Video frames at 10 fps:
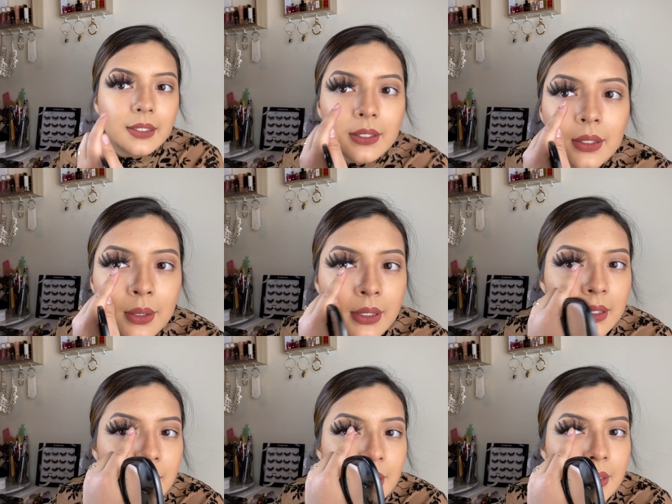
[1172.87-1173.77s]
so you can
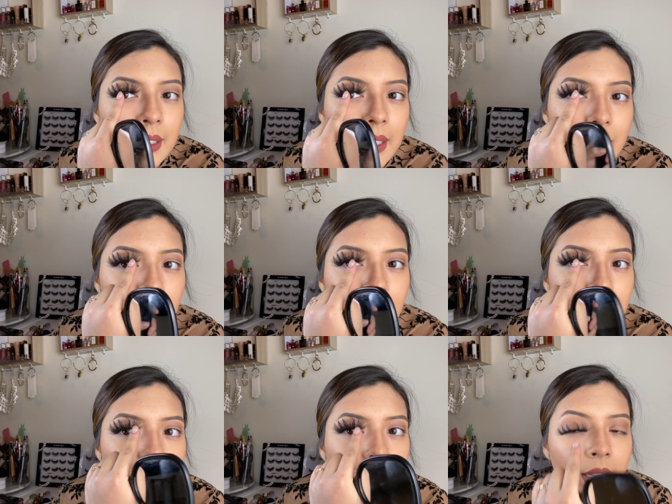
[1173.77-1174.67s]
see there's like
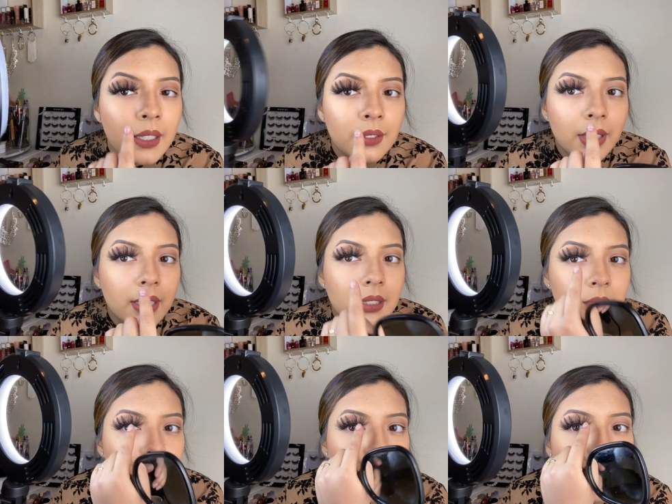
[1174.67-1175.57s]
a kind of like a
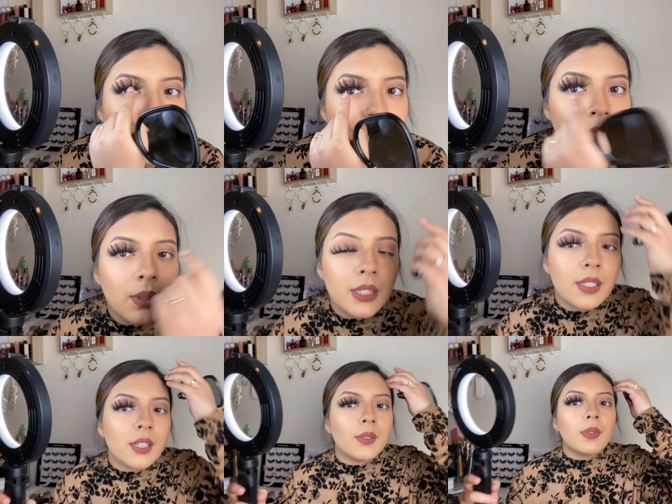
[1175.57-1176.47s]
spot missing right
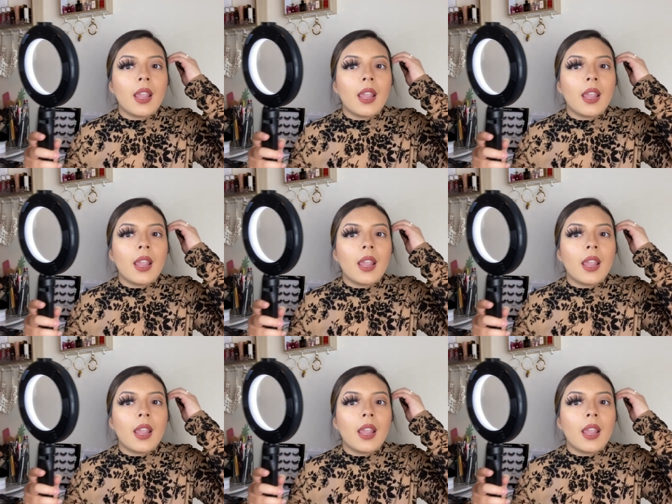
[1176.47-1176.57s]
there.